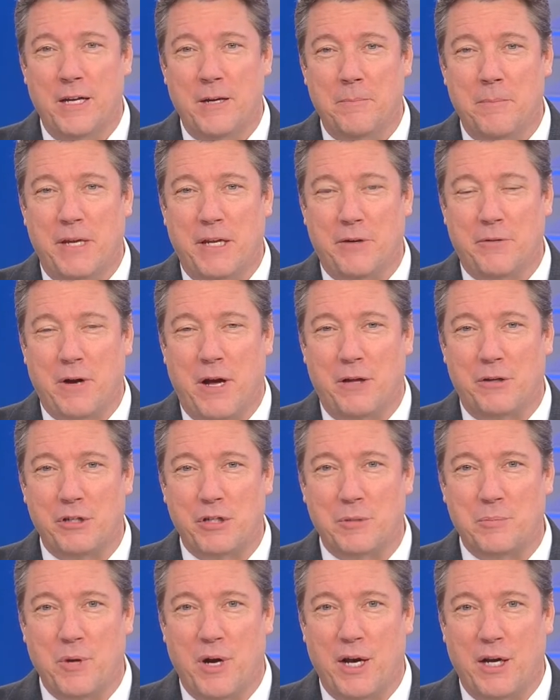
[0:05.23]

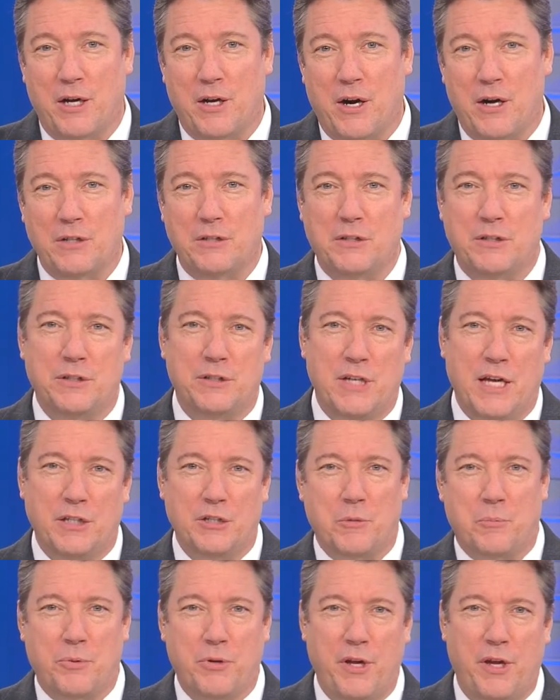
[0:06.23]
Meteorologist Brian Karstens
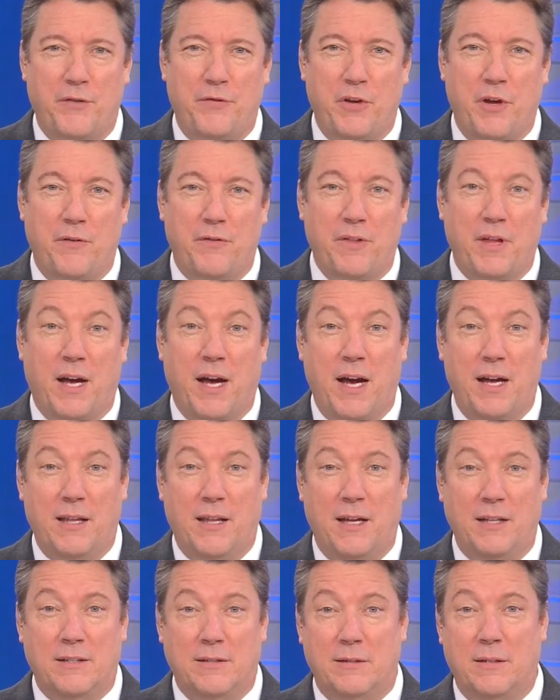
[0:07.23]
has a preview of the
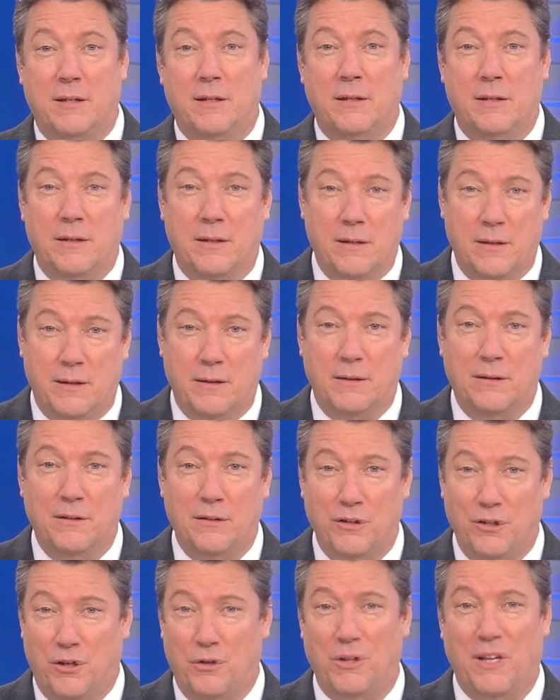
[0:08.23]
highlights and the
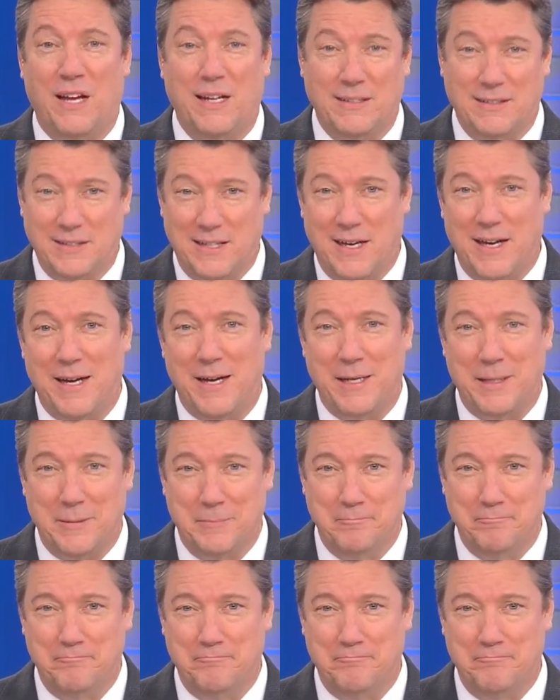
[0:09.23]
lowlights ahead.